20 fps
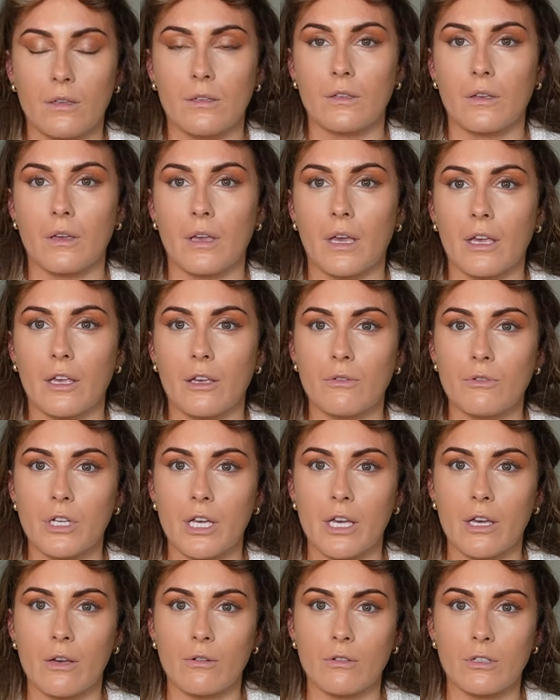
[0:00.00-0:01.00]
So yeah,
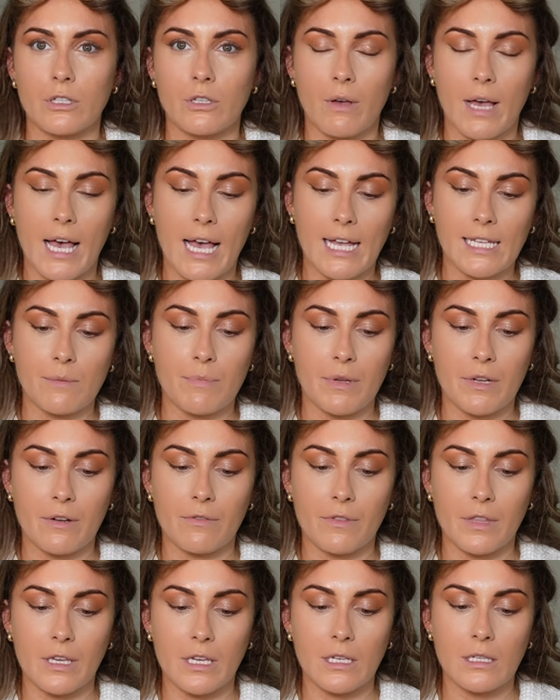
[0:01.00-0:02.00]
usually I also add a bit
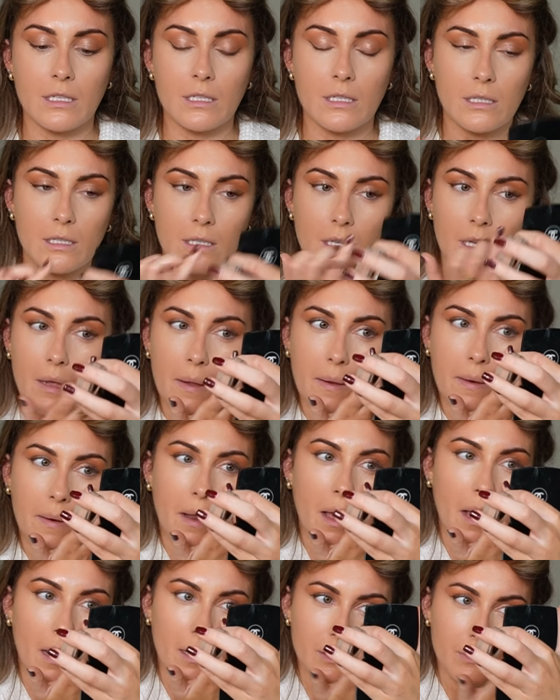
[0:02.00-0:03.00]
of this
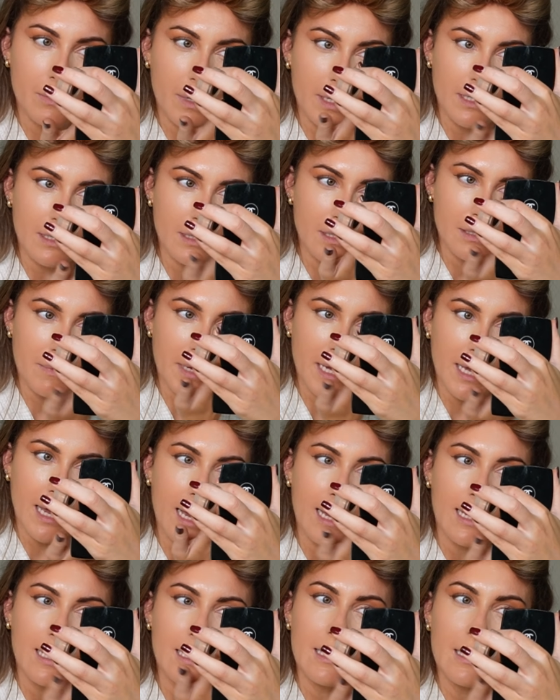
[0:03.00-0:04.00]
NARS one under my
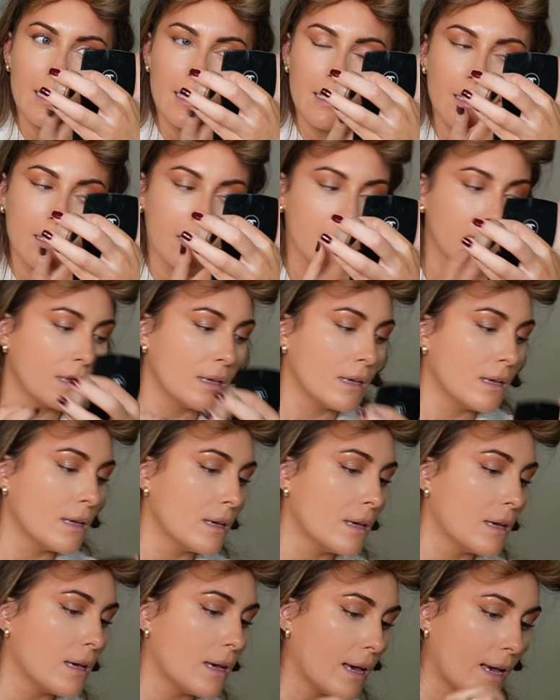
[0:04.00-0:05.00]
eye.
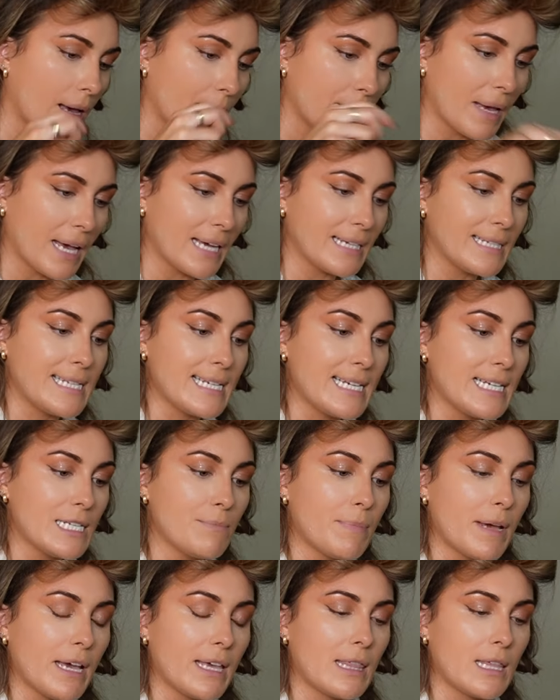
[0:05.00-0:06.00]
Um, I did
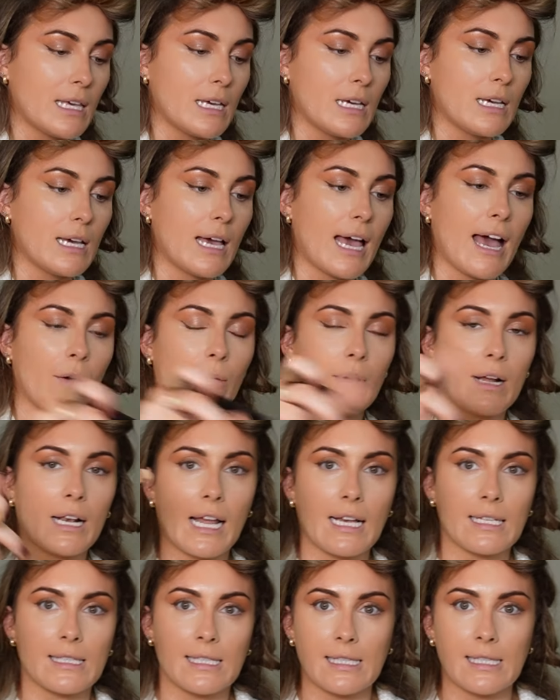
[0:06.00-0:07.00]
buy the
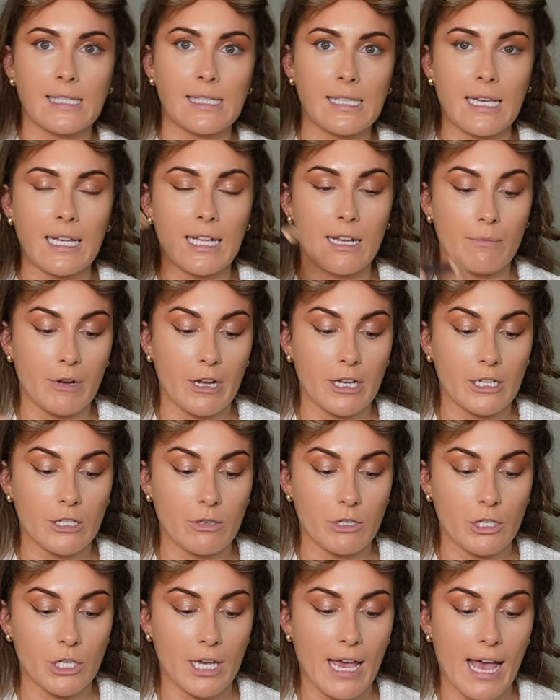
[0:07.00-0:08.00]
Hourglass Concealer Brush
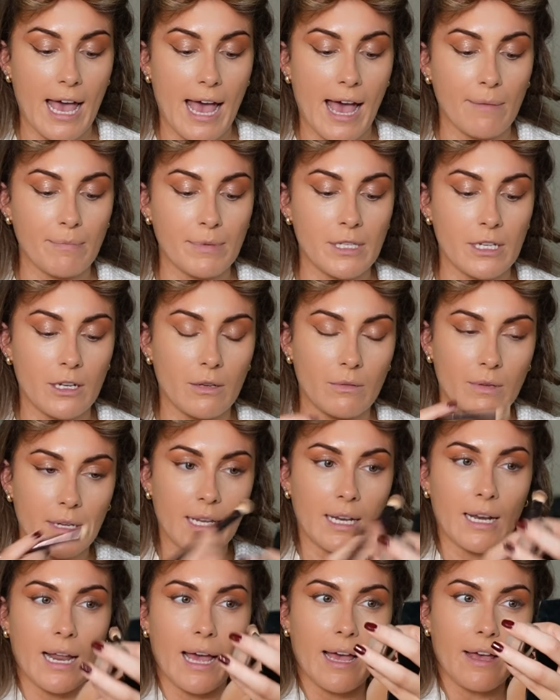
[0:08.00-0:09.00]
which I
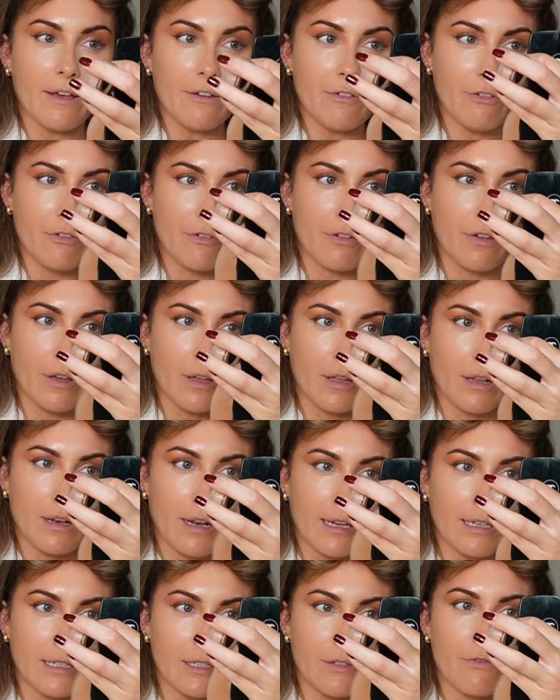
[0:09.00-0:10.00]
absolutely love.
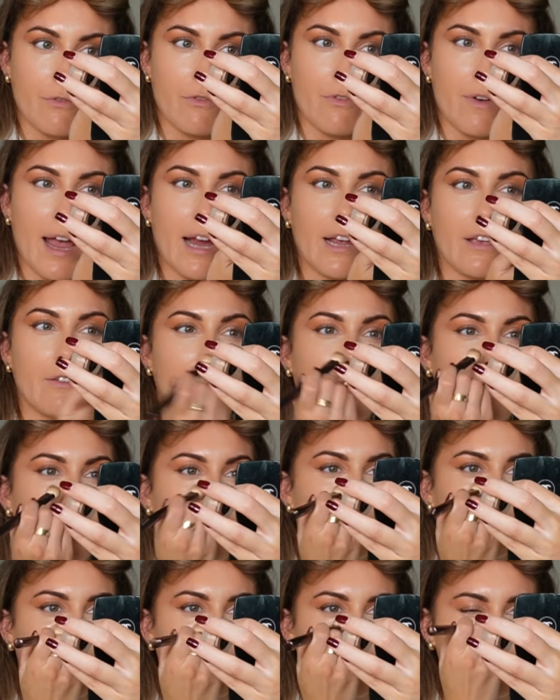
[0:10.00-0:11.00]
Like it's very,
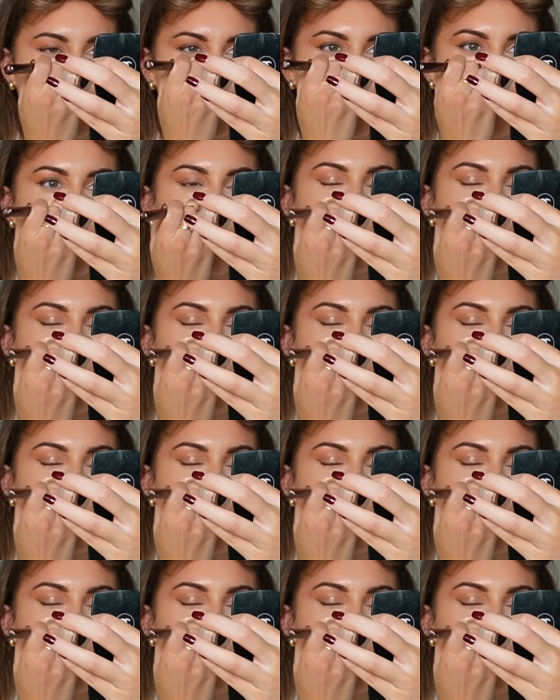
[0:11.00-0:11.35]
very good.